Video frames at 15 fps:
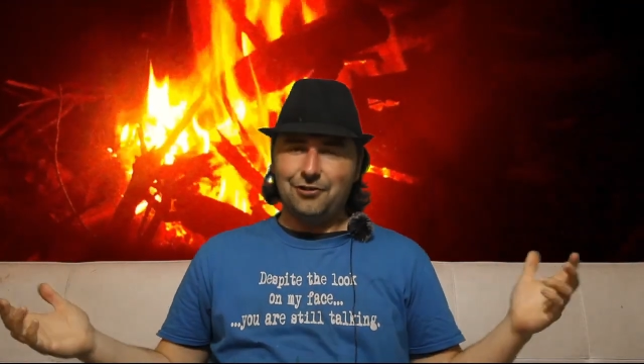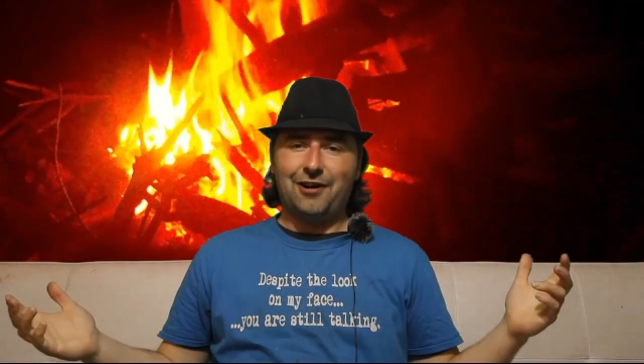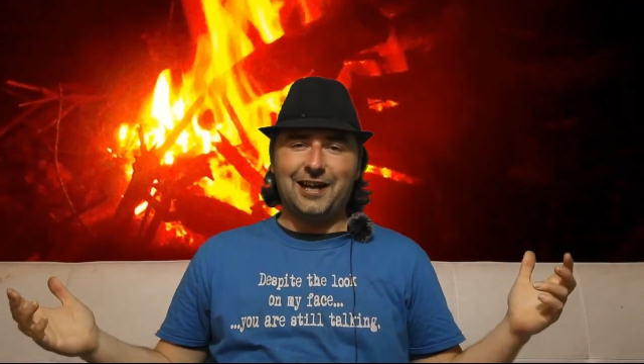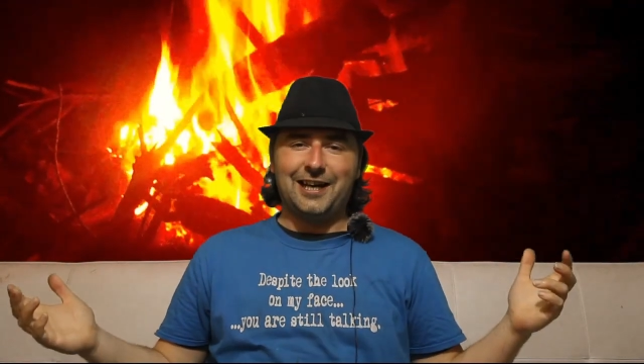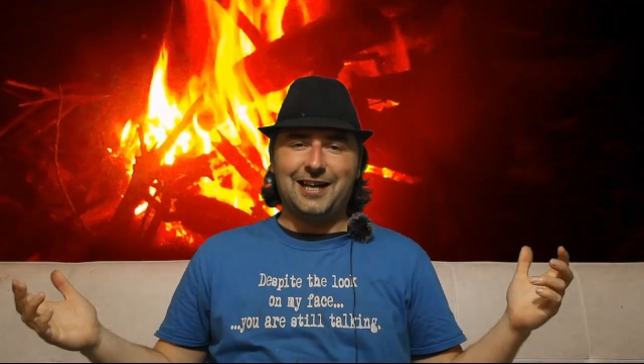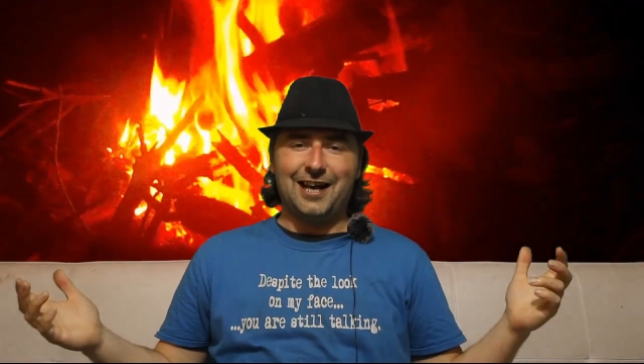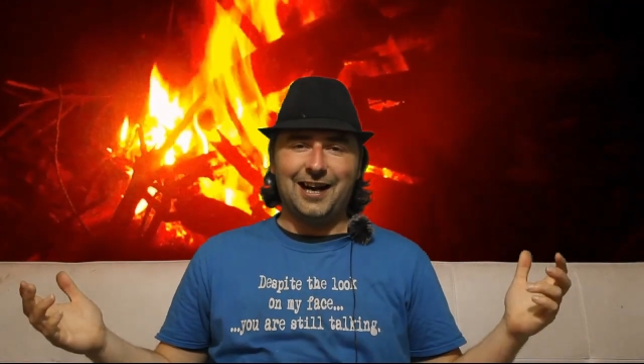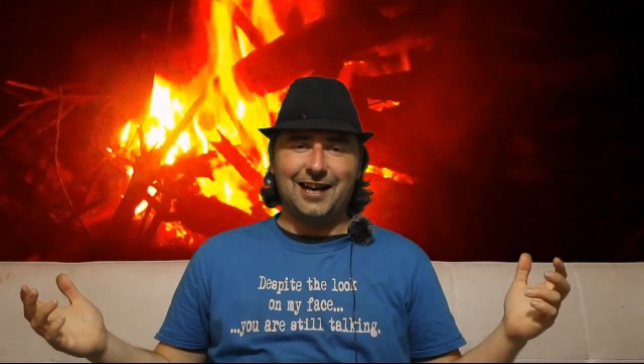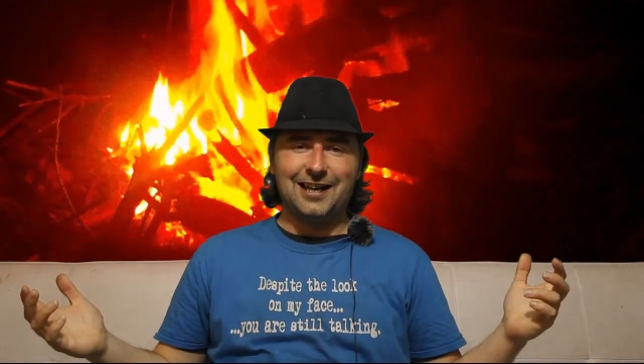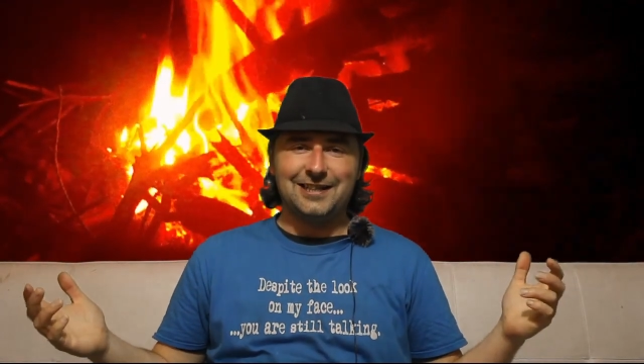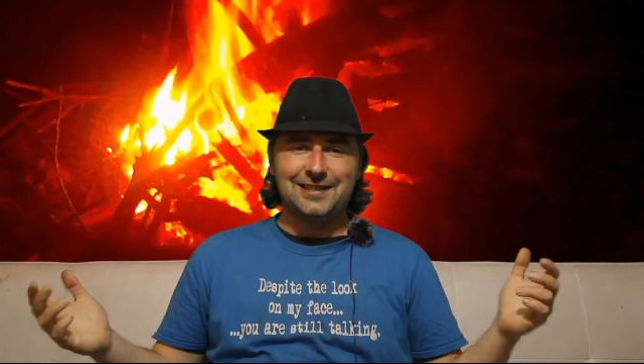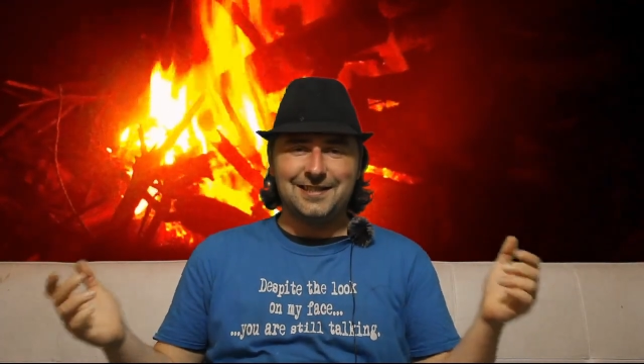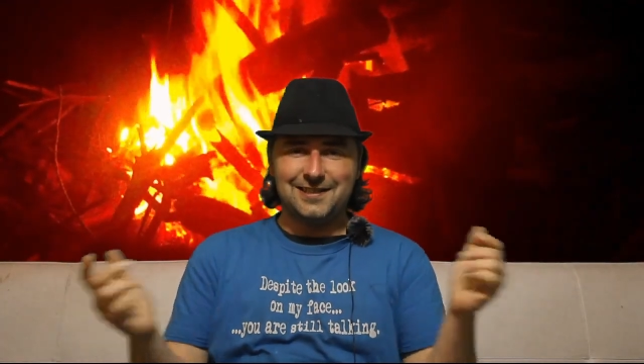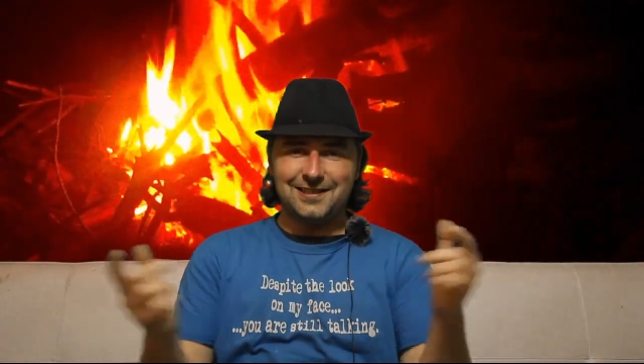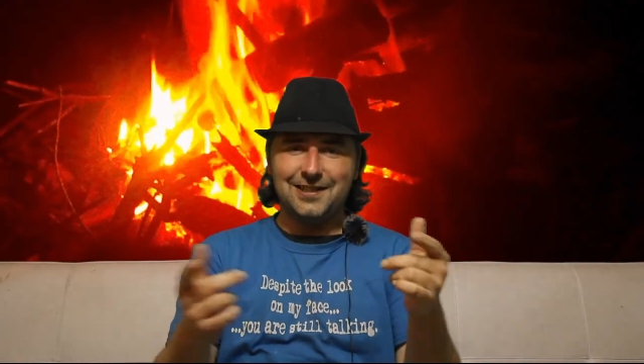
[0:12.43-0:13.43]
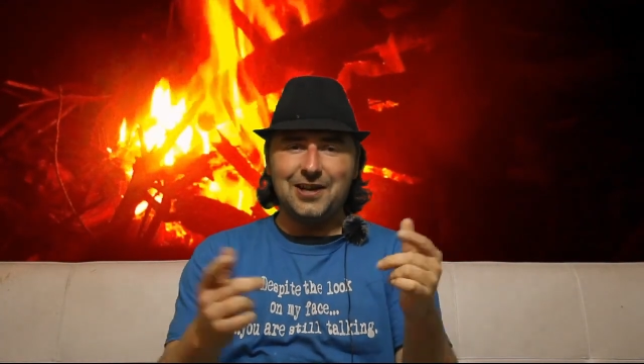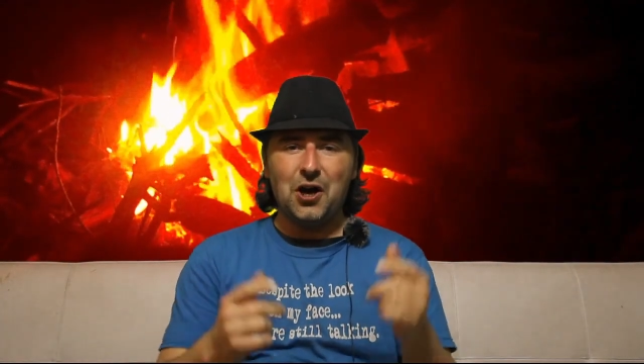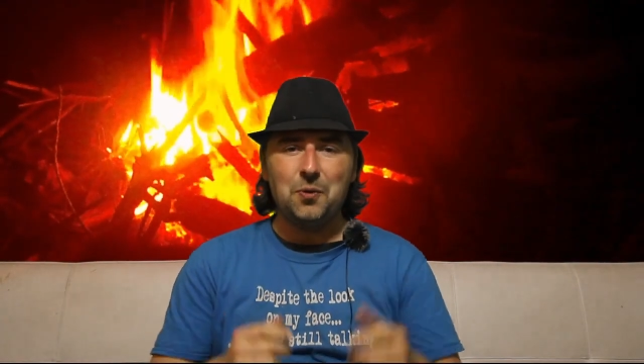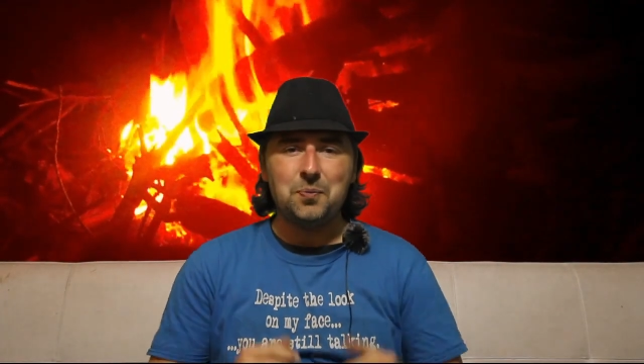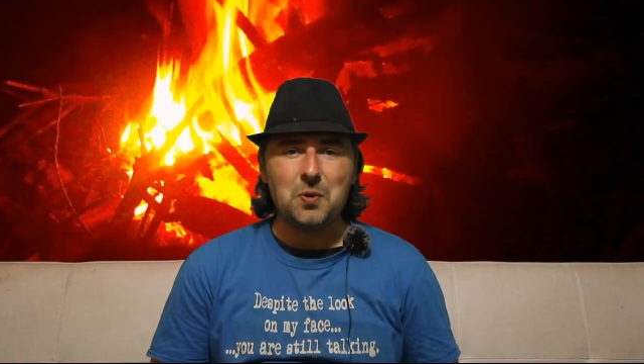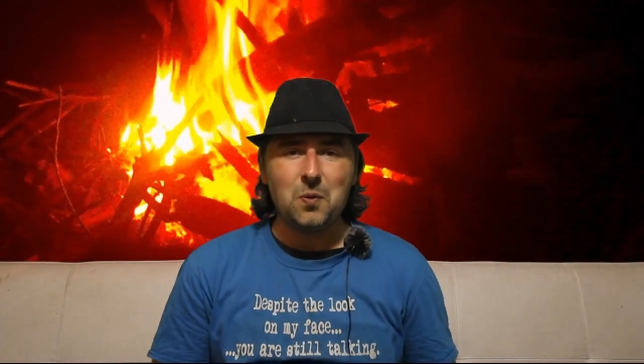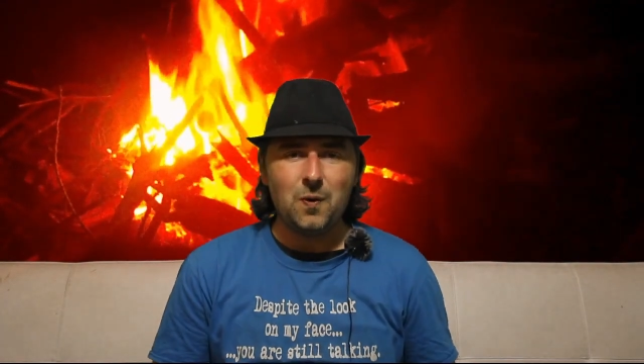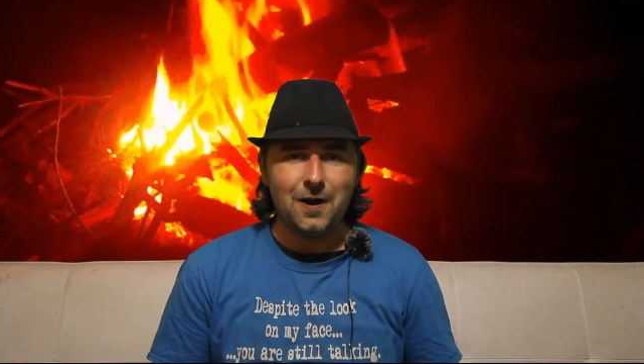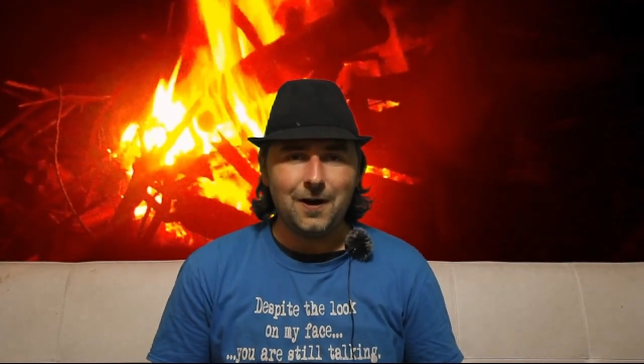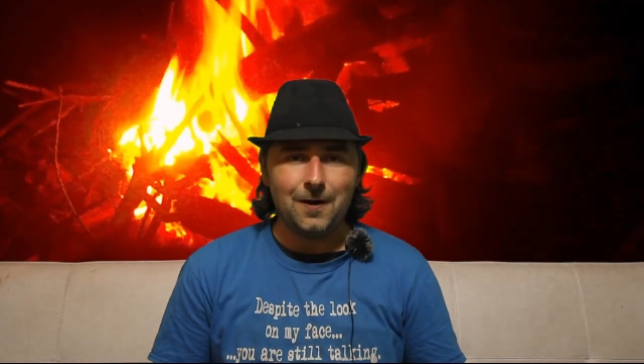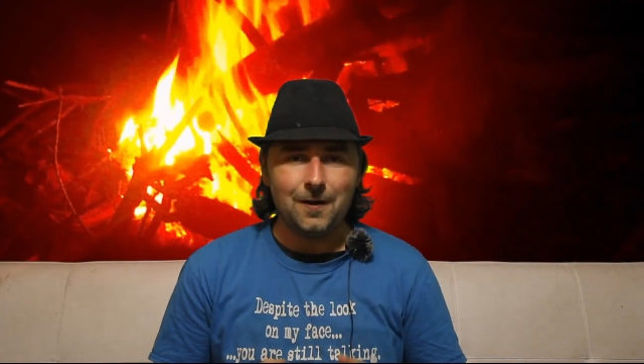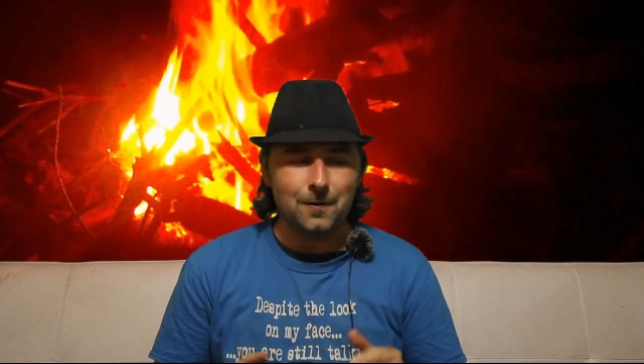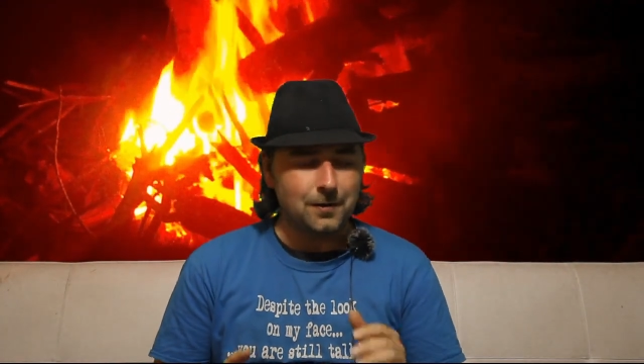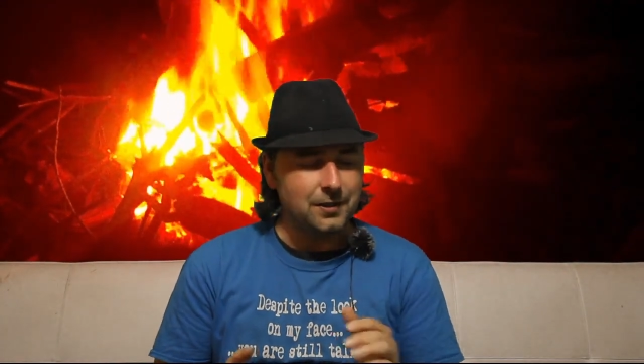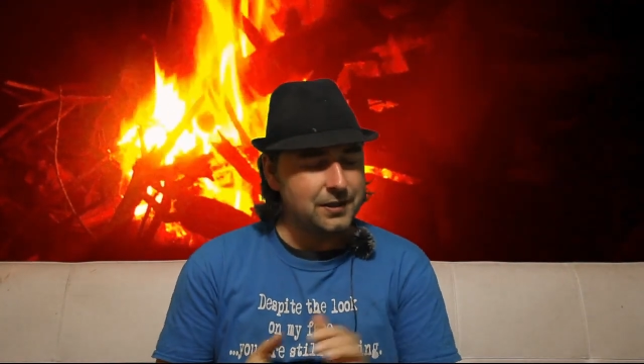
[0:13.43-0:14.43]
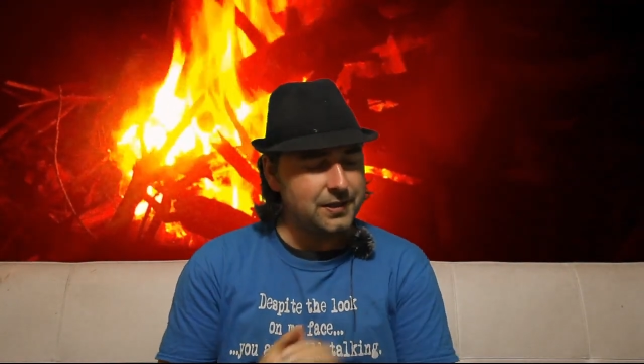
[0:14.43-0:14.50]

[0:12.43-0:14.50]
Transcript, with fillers: Alright guys, hope you're well.